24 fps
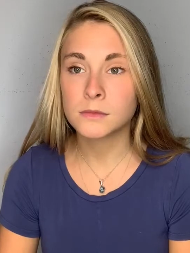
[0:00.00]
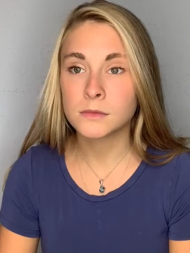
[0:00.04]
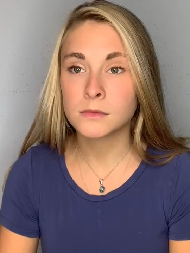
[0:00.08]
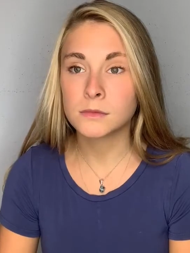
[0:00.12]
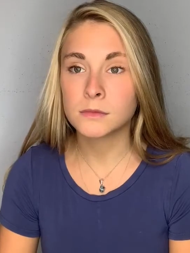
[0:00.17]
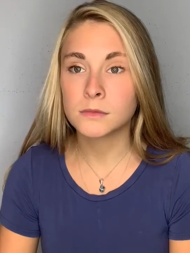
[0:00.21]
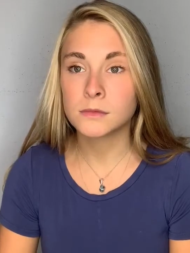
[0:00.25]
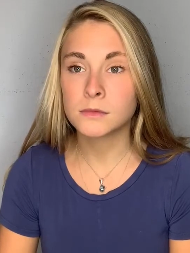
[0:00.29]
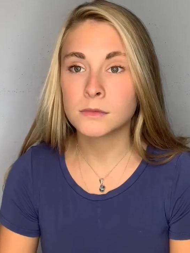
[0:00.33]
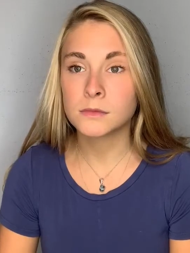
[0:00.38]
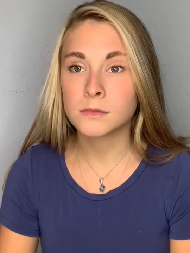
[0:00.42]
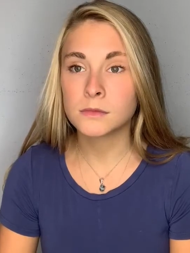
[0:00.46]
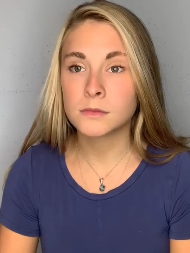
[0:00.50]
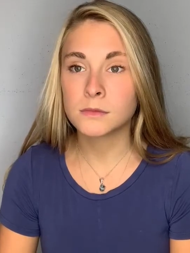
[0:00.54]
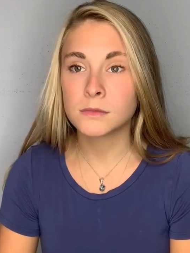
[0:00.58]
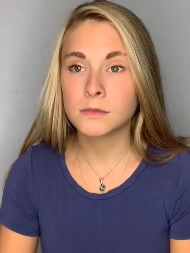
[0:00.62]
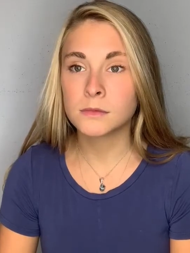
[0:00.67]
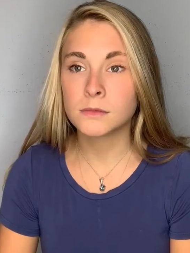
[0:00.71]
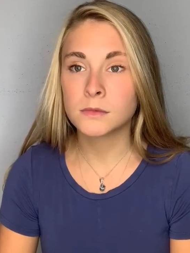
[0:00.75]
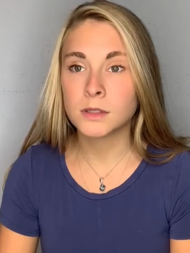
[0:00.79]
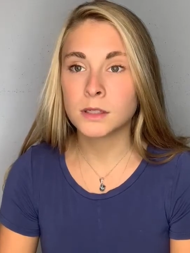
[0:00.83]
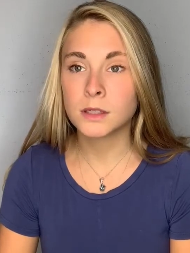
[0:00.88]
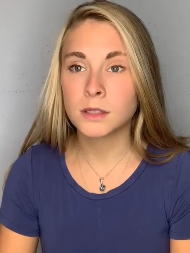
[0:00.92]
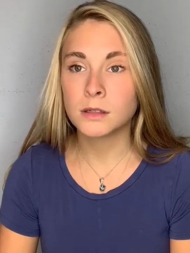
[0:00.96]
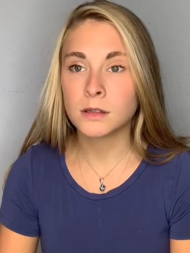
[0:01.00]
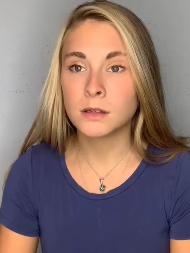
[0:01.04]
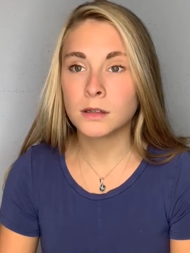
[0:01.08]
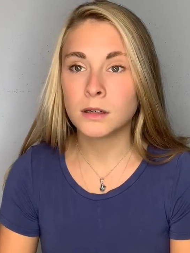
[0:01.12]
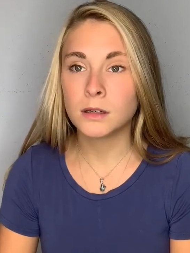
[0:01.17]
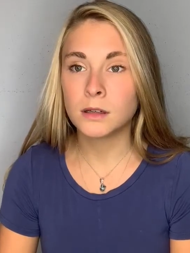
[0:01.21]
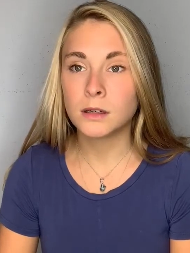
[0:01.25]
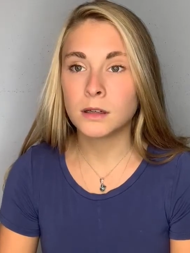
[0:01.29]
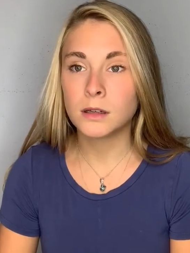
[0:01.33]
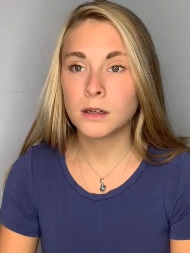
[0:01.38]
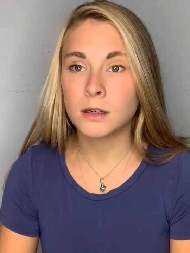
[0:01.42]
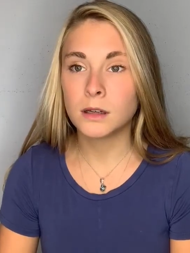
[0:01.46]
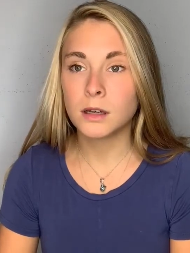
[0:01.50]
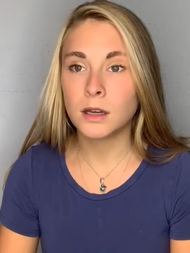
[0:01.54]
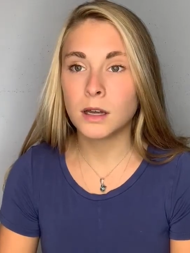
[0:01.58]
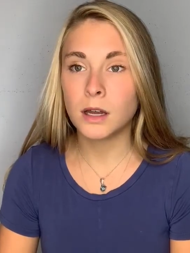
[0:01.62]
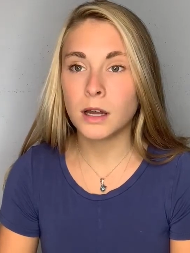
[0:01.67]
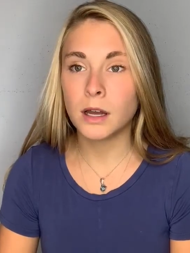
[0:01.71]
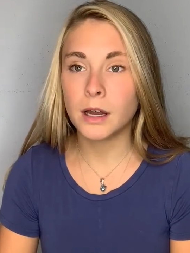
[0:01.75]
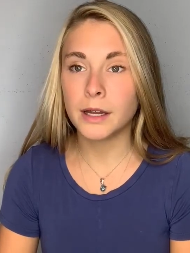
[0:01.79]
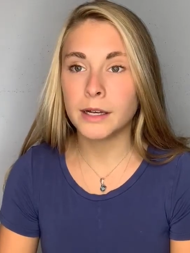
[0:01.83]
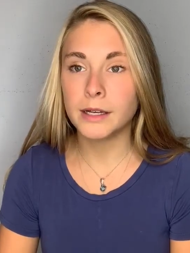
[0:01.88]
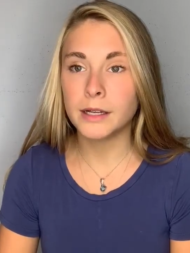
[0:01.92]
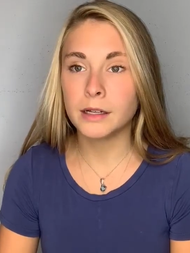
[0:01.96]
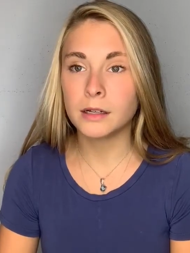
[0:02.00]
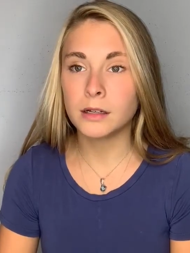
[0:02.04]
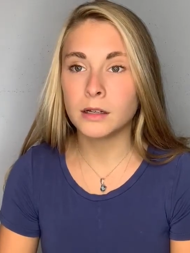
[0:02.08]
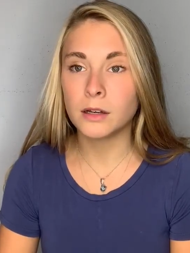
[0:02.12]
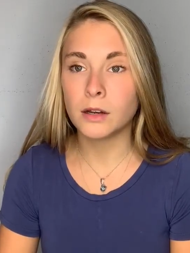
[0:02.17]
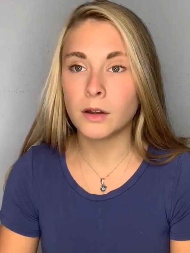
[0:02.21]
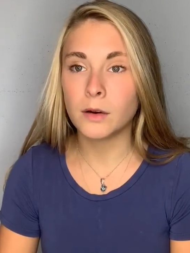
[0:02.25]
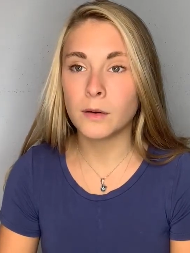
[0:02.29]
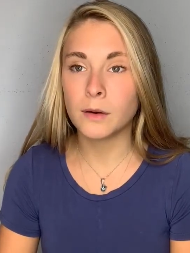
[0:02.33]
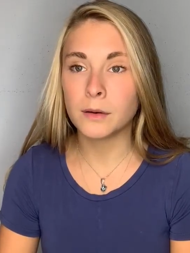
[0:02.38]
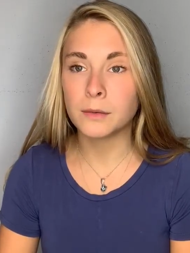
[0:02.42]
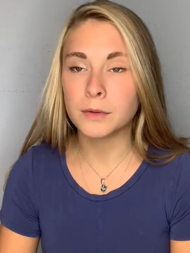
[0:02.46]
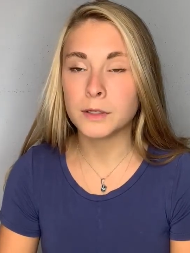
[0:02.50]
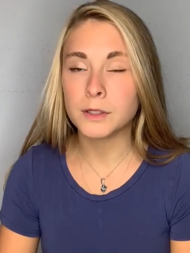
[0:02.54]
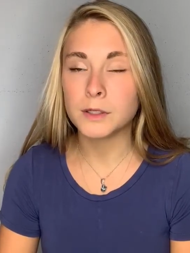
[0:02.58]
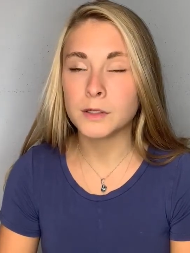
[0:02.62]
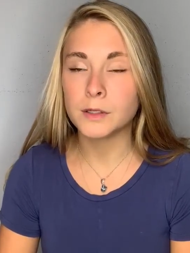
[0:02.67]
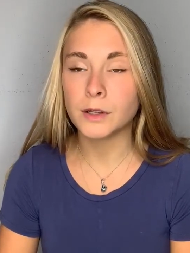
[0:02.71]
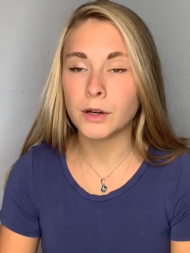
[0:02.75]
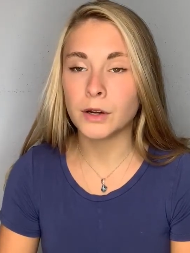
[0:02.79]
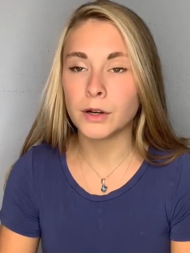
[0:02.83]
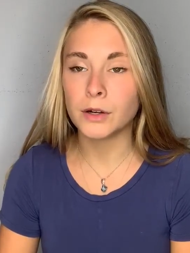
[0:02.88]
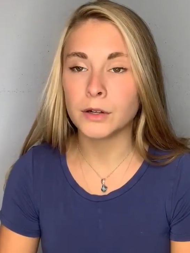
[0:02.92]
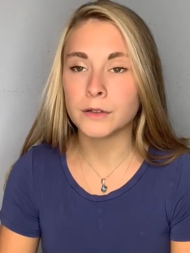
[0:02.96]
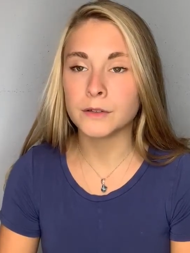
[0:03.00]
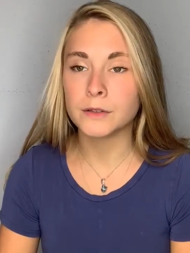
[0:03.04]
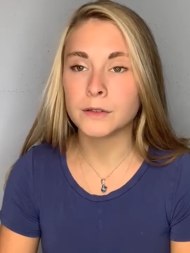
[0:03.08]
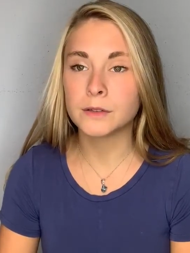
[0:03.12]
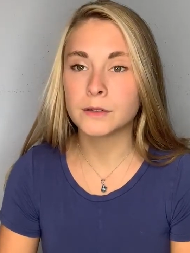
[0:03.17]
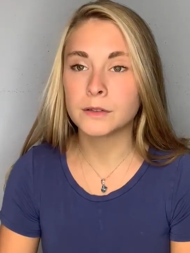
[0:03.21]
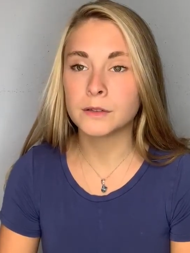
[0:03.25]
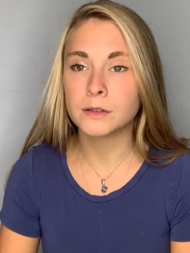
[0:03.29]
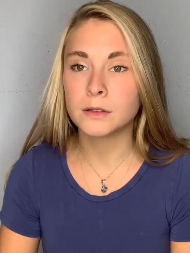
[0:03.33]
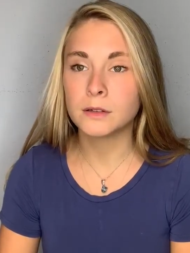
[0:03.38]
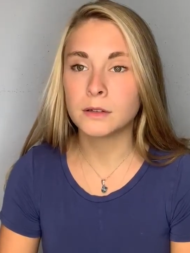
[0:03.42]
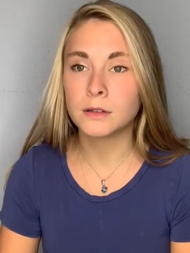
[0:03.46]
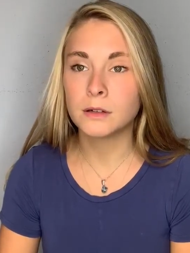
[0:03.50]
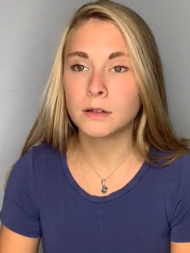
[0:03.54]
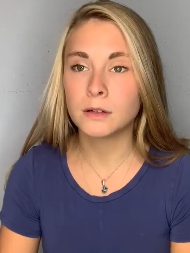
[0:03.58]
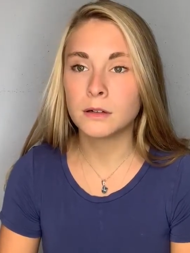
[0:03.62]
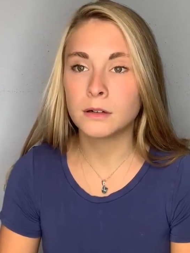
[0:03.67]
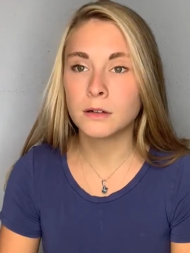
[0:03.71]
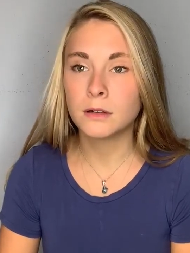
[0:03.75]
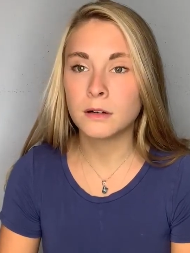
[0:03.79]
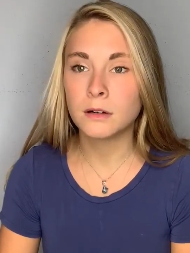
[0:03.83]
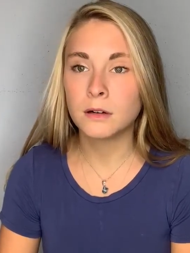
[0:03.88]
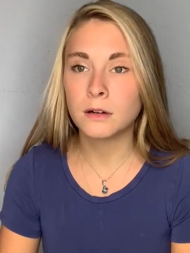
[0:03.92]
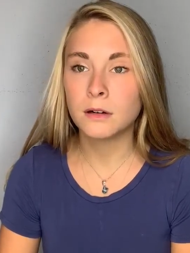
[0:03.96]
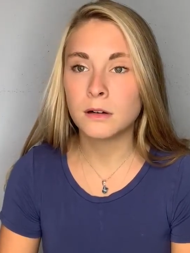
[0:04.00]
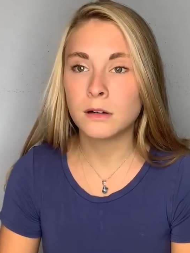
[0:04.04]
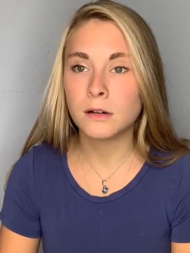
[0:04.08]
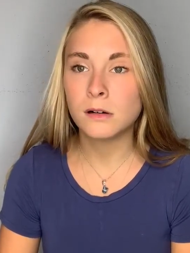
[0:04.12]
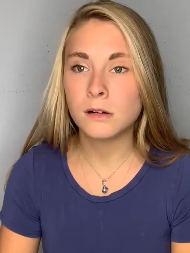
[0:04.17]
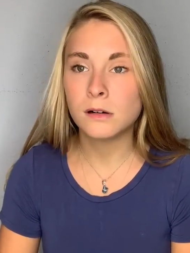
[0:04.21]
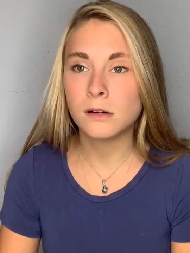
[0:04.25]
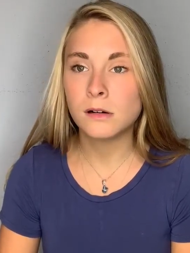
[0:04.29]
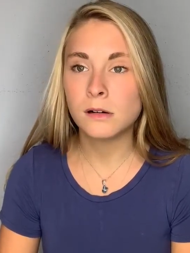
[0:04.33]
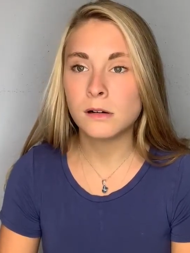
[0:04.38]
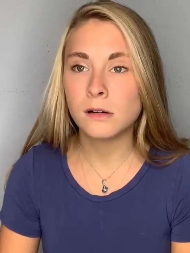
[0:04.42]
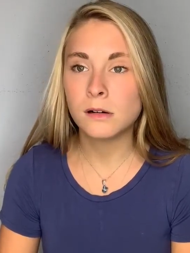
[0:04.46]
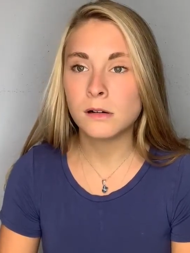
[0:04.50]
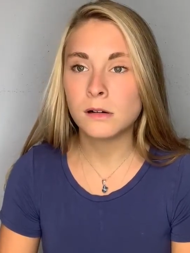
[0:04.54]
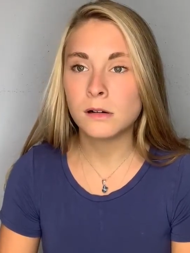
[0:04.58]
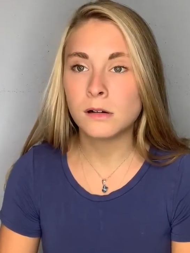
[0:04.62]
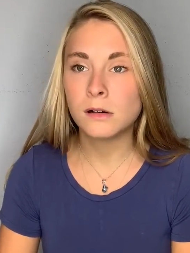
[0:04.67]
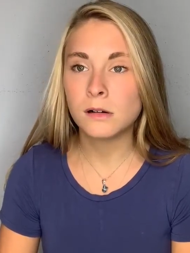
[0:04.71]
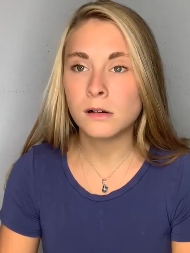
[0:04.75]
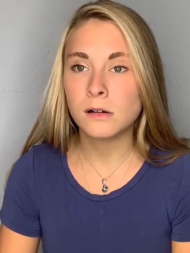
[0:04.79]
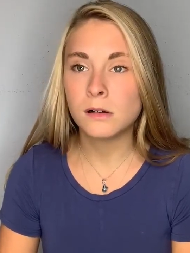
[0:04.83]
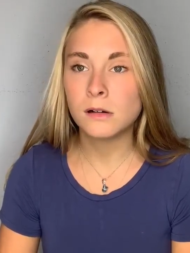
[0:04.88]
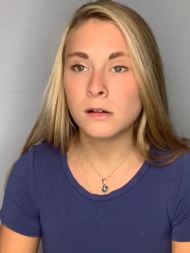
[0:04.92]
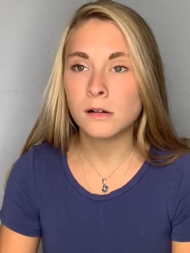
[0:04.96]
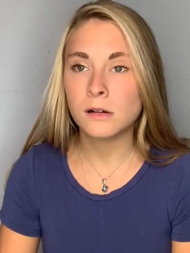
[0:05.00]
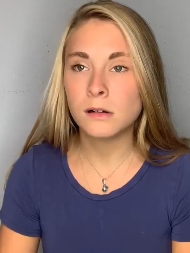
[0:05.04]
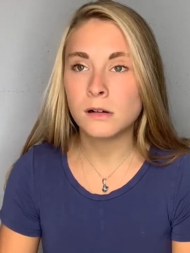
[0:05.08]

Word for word: my sandwich? I didn't know it was yours. What did you think the C stood for?